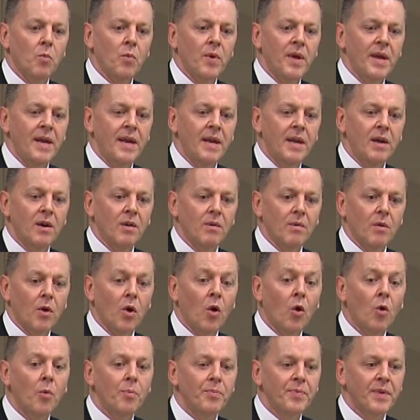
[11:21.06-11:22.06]
We
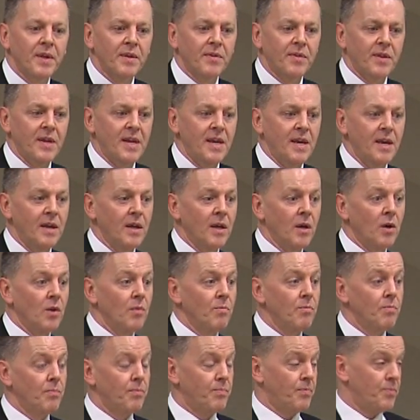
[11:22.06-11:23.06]
hope that the
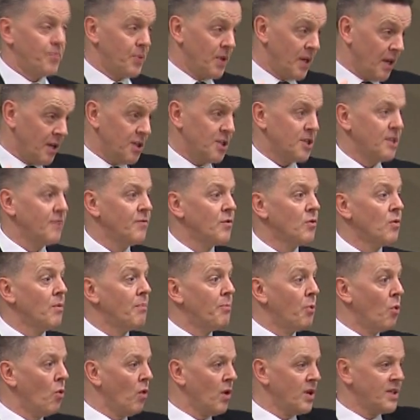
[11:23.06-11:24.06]
production of the
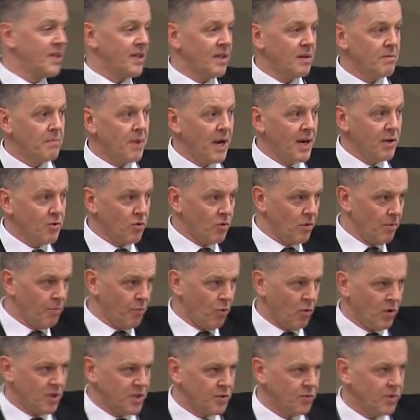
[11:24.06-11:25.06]
report and the
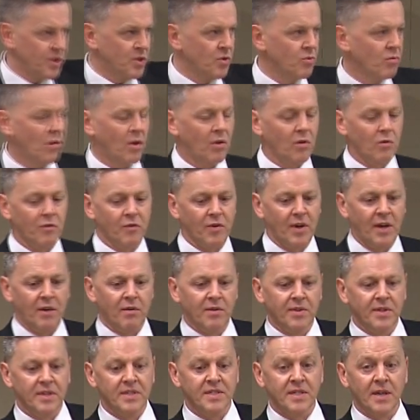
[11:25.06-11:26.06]
micro-reports, which are all over
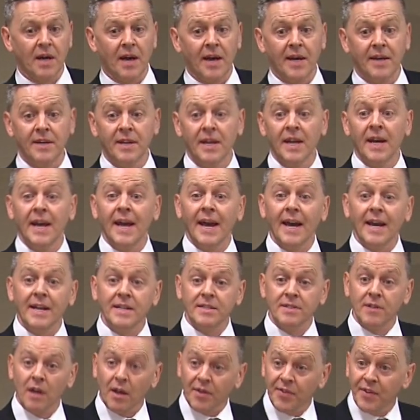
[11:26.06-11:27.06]
here at the side,
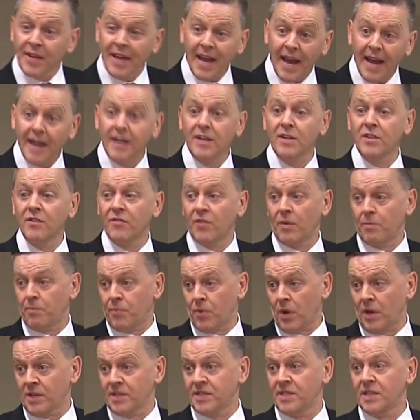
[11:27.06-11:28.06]
is not the end of a
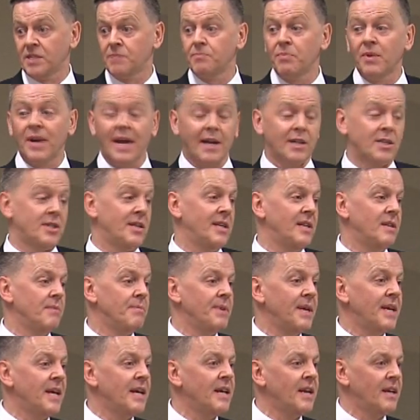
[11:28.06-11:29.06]
process, but actually
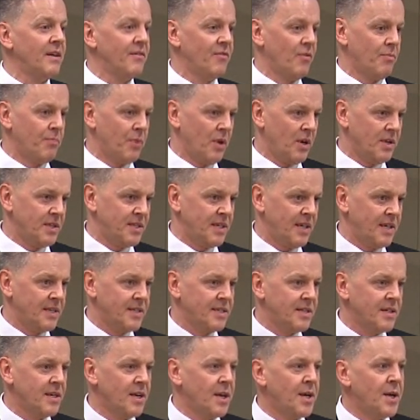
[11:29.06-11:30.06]
the beginning of a
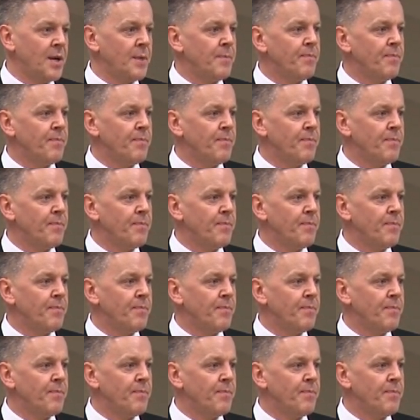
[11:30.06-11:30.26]
process.